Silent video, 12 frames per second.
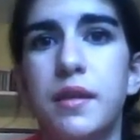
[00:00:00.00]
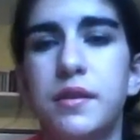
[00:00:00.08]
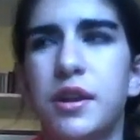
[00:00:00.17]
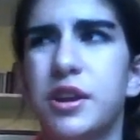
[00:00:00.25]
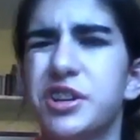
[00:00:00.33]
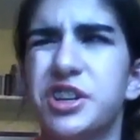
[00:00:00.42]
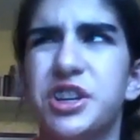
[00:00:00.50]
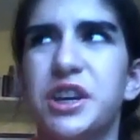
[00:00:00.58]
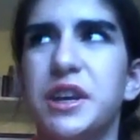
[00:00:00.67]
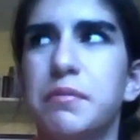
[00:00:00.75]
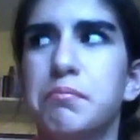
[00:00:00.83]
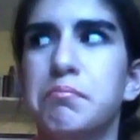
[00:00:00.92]

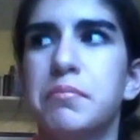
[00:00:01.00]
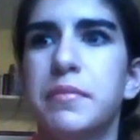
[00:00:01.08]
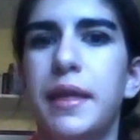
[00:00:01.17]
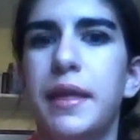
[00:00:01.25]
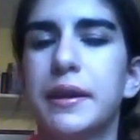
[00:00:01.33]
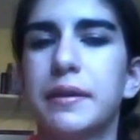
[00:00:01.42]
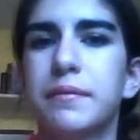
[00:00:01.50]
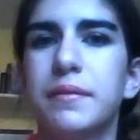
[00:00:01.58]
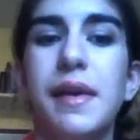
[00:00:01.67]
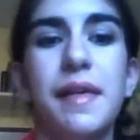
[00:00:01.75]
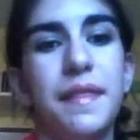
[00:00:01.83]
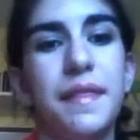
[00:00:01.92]

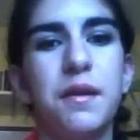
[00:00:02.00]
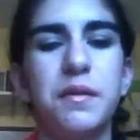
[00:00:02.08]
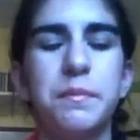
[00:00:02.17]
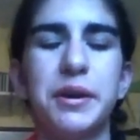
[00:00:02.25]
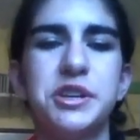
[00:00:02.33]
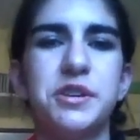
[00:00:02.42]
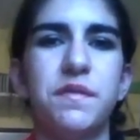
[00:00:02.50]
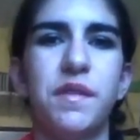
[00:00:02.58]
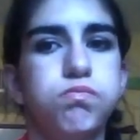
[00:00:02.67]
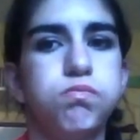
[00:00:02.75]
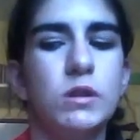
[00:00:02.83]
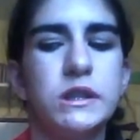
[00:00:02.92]
They own a bunch of them.
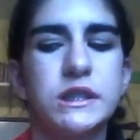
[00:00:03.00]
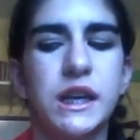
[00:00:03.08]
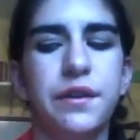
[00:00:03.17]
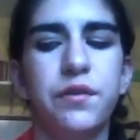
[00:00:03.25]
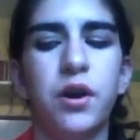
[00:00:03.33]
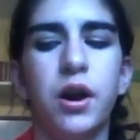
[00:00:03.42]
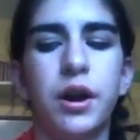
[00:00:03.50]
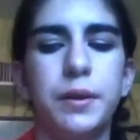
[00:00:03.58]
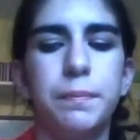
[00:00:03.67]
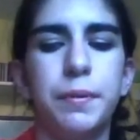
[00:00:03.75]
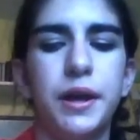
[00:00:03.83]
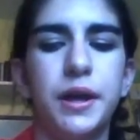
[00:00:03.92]
It's kind of hard,
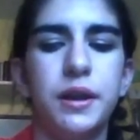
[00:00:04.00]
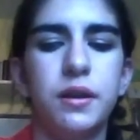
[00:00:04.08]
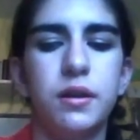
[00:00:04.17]
but